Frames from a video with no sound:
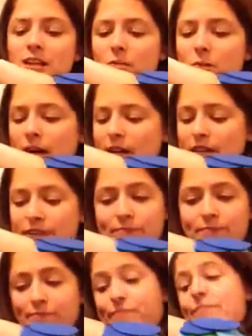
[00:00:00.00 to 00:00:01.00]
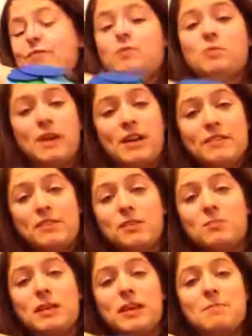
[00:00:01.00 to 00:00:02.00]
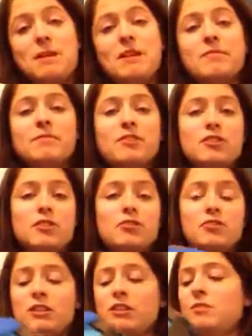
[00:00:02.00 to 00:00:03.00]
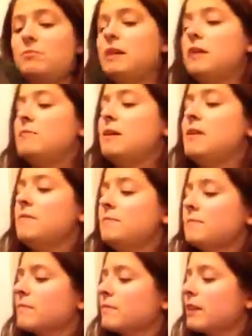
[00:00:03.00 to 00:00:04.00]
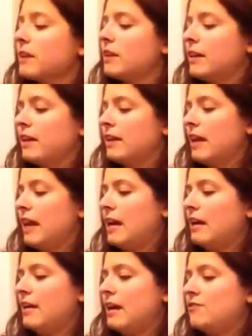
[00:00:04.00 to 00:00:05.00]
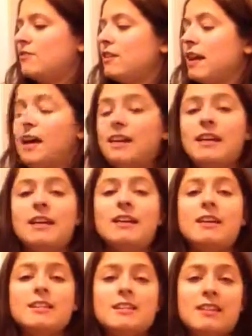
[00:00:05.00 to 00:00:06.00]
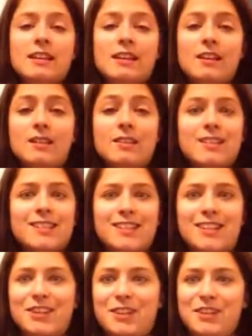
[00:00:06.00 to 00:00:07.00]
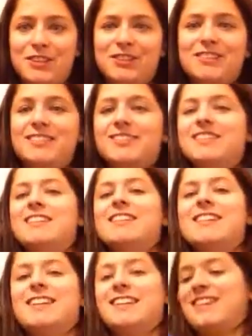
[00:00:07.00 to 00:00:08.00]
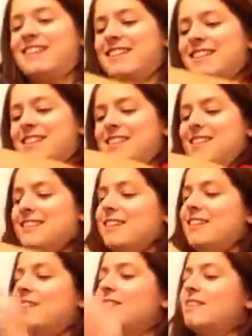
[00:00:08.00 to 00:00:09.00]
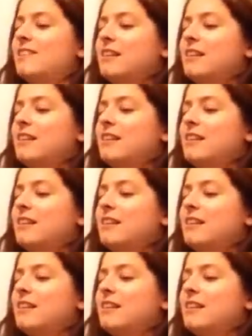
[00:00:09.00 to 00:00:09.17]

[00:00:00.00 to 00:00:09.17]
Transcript: Otherwise, we'll have to go to plan B. There's usually a good plan B. And after that, it is the silicone. So